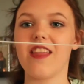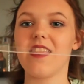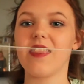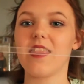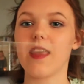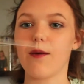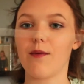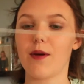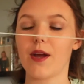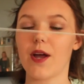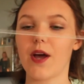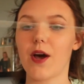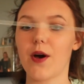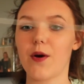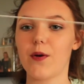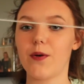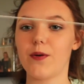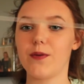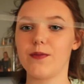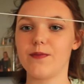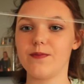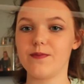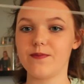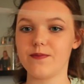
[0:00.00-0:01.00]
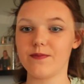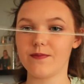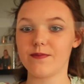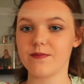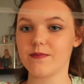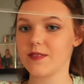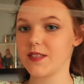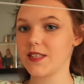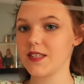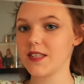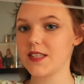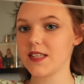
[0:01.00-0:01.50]
There we go.
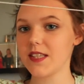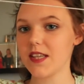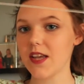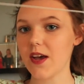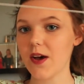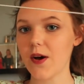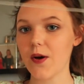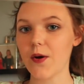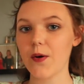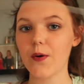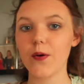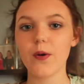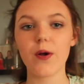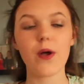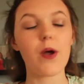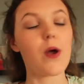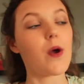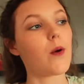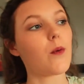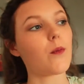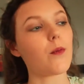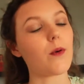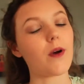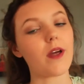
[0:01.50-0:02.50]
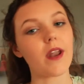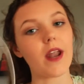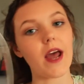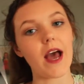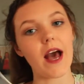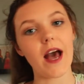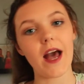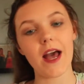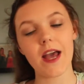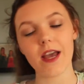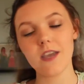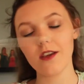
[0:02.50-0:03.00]
So, what
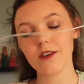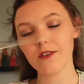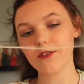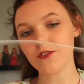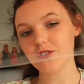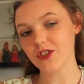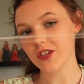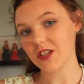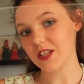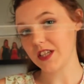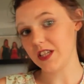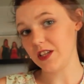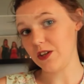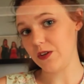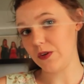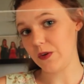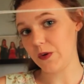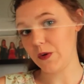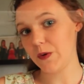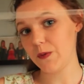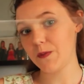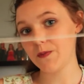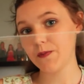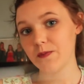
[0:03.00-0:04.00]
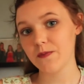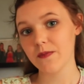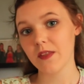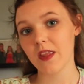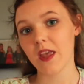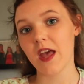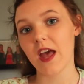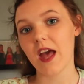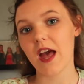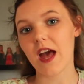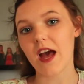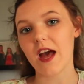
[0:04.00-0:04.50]
I usually do
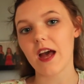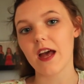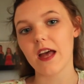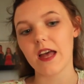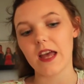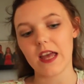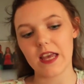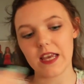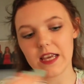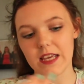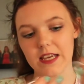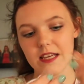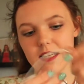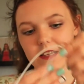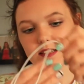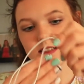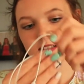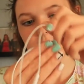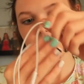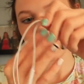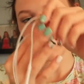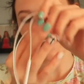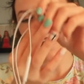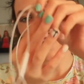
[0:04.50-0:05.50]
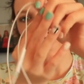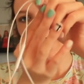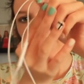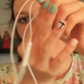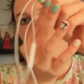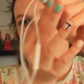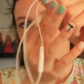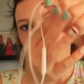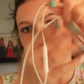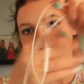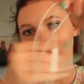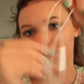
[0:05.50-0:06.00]
is
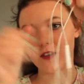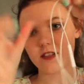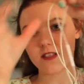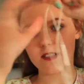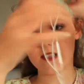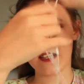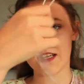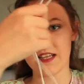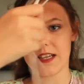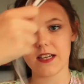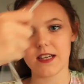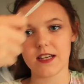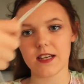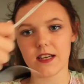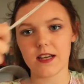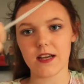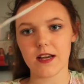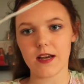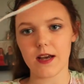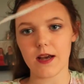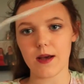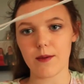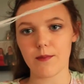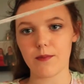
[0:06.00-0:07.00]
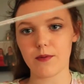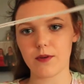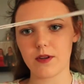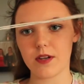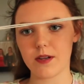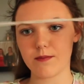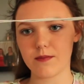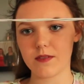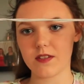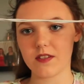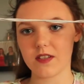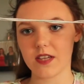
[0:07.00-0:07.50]
first we put
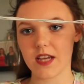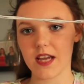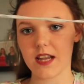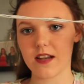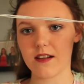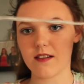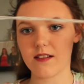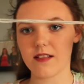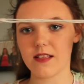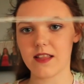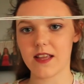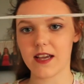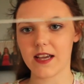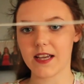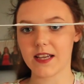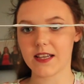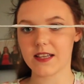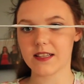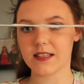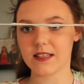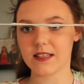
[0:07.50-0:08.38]
them together like